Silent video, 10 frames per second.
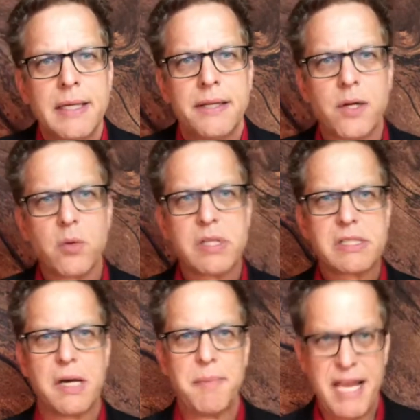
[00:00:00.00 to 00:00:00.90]
There was
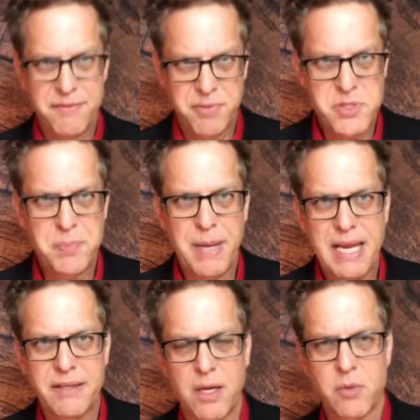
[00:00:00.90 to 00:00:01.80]
a man from
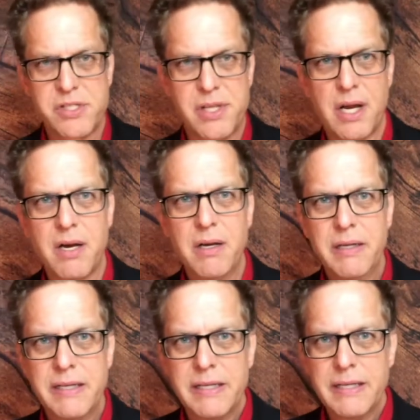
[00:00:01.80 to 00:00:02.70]
Japan that was there,
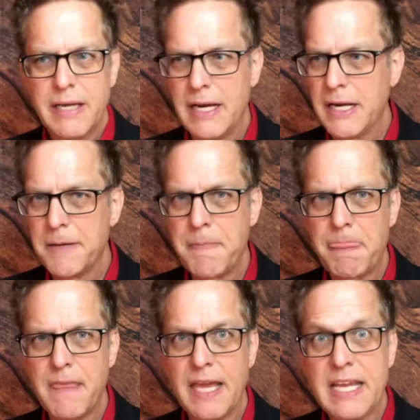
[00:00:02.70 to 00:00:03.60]
and
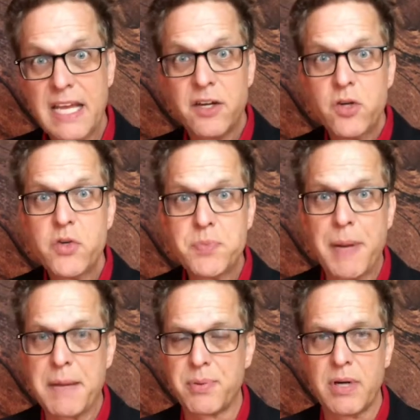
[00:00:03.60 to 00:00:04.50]
he had a
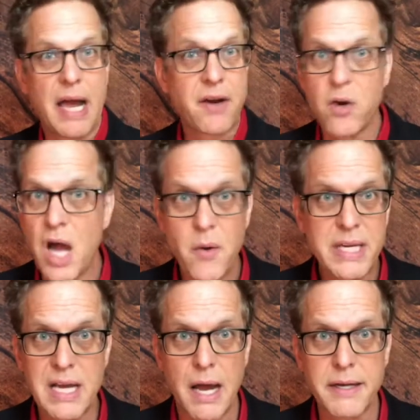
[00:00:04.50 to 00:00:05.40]
newspaper. I don't know how he
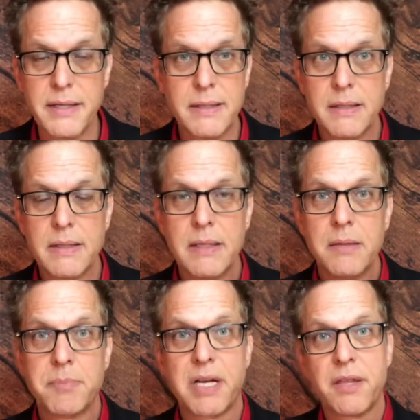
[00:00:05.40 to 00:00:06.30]
got it,
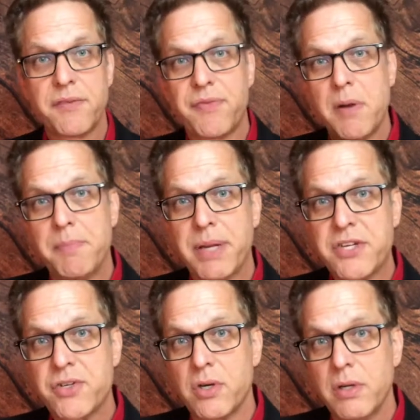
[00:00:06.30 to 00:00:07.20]
but on the front
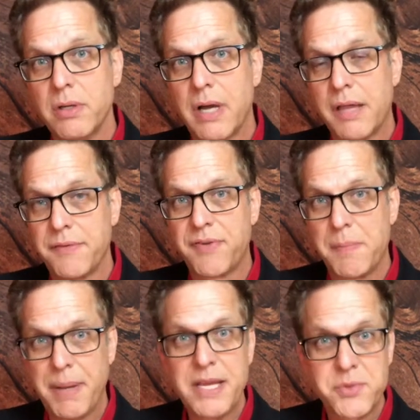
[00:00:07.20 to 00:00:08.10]
page
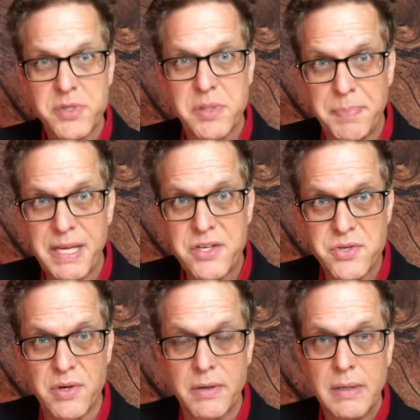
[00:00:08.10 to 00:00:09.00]
was the
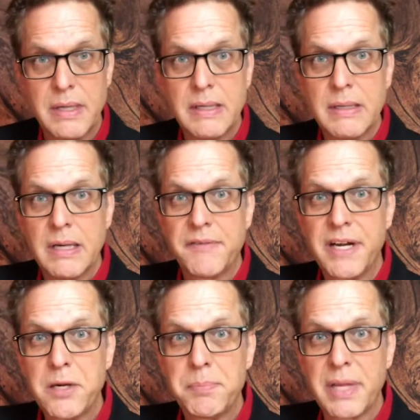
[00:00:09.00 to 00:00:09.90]
picture of an
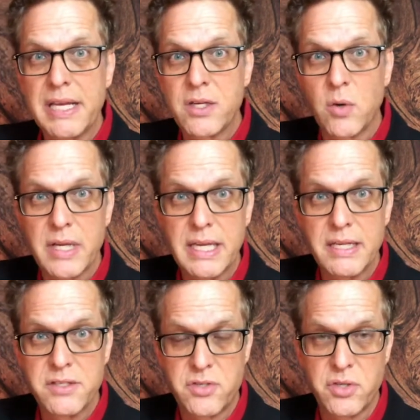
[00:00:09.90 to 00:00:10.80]
airplane going
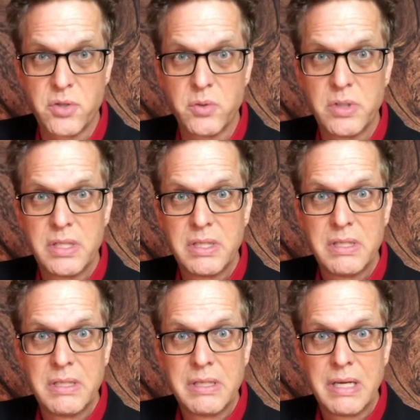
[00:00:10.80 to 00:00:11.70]
into
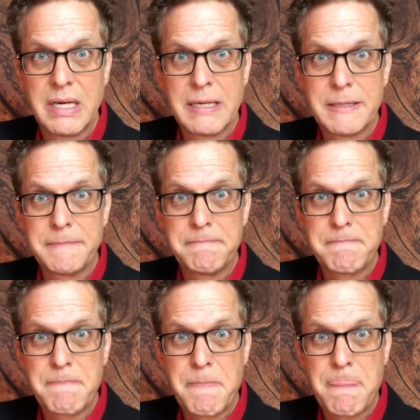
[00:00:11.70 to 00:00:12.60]
the
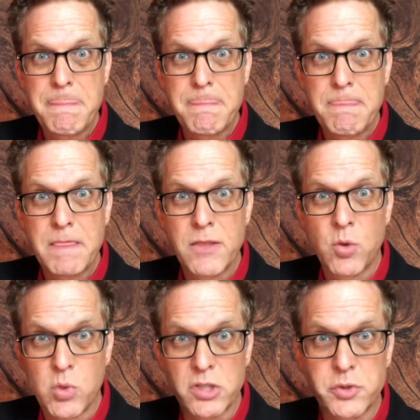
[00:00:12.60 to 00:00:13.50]

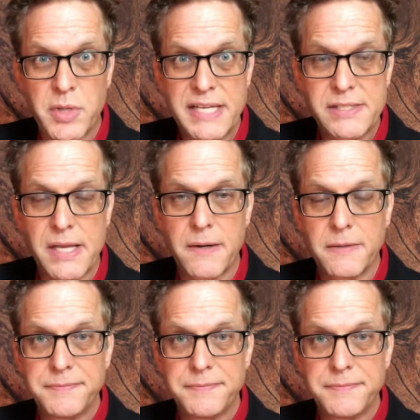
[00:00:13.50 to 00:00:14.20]
World Trade Center.